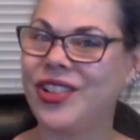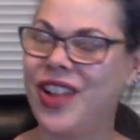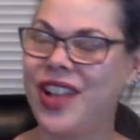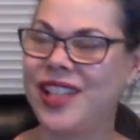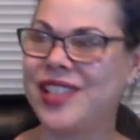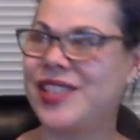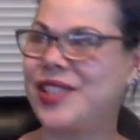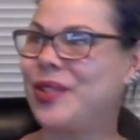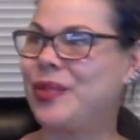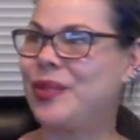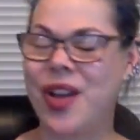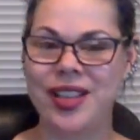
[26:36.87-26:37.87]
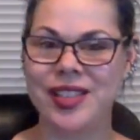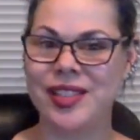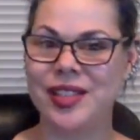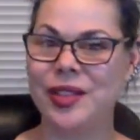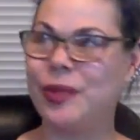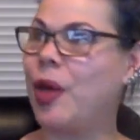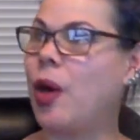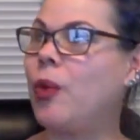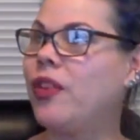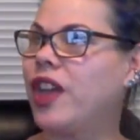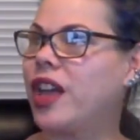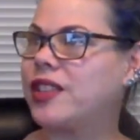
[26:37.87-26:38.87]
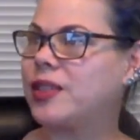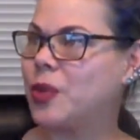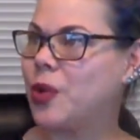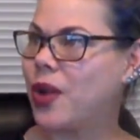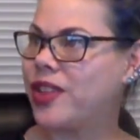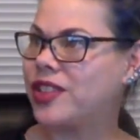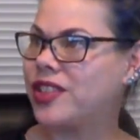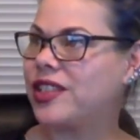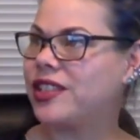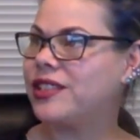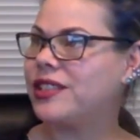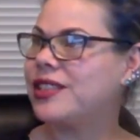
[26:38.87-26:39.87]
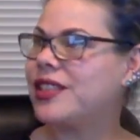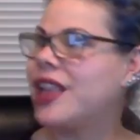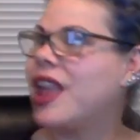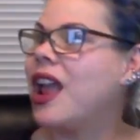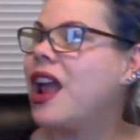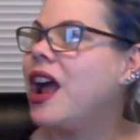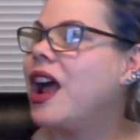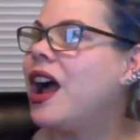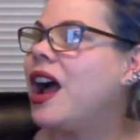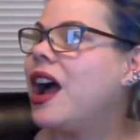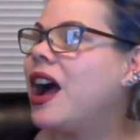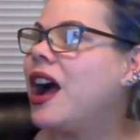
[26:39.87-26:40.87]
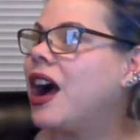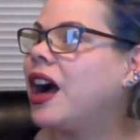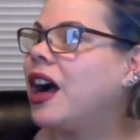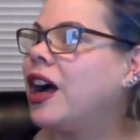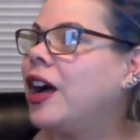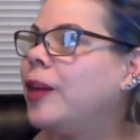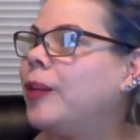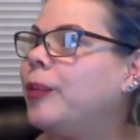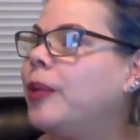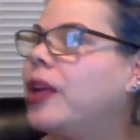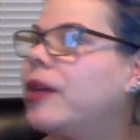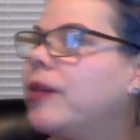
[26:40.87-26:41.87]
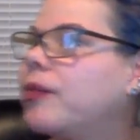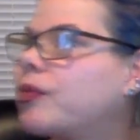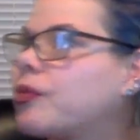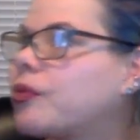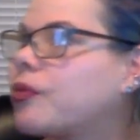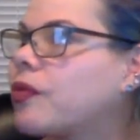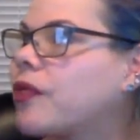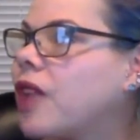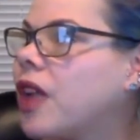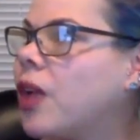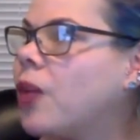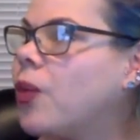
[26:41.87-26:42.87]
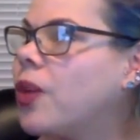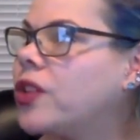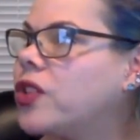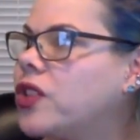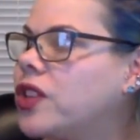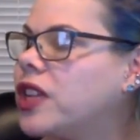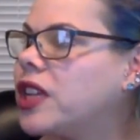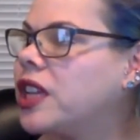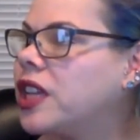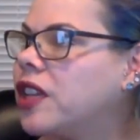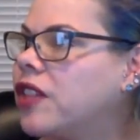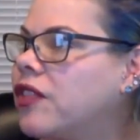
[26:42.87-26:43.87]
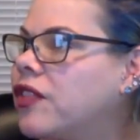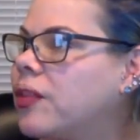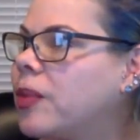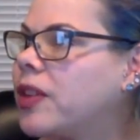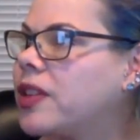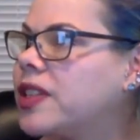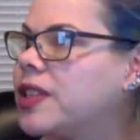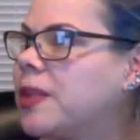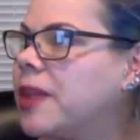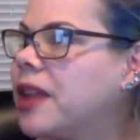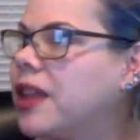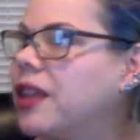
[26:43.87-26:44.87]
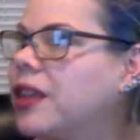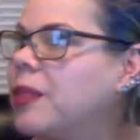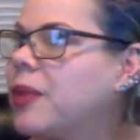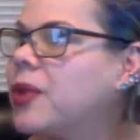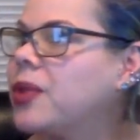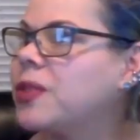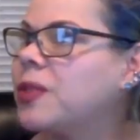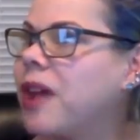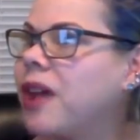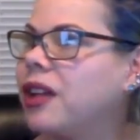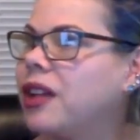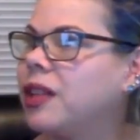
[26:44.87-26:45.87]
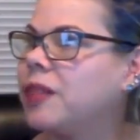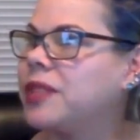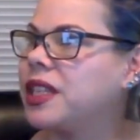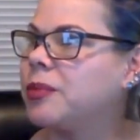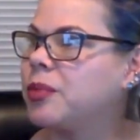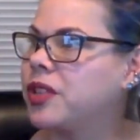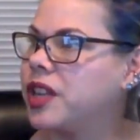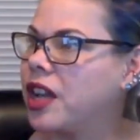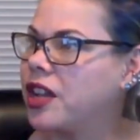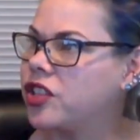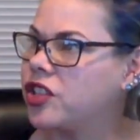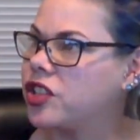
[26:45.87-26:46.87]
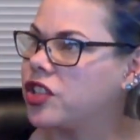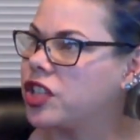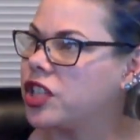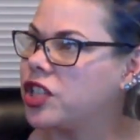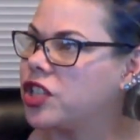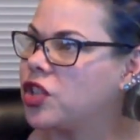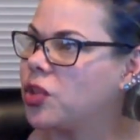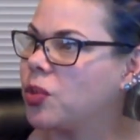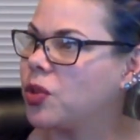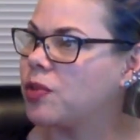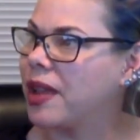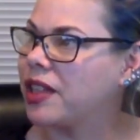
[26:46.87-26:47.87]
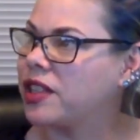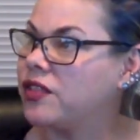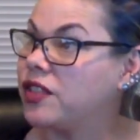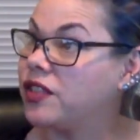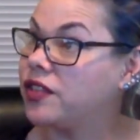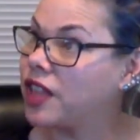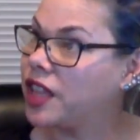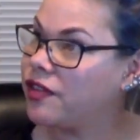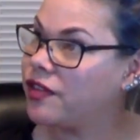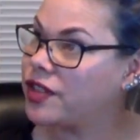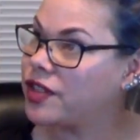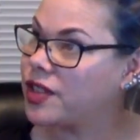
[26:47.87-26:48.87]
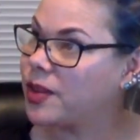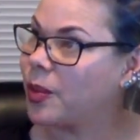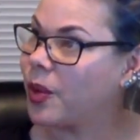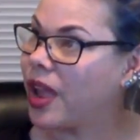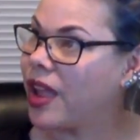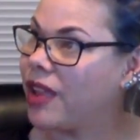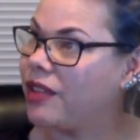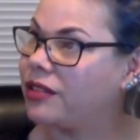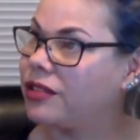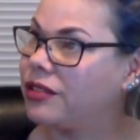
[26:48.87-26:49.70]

Oh, awesome, awesome. Oh, we've got some questions. Um, I wonder if participating in a post-apocalyptic production changes your perspective of life in some way.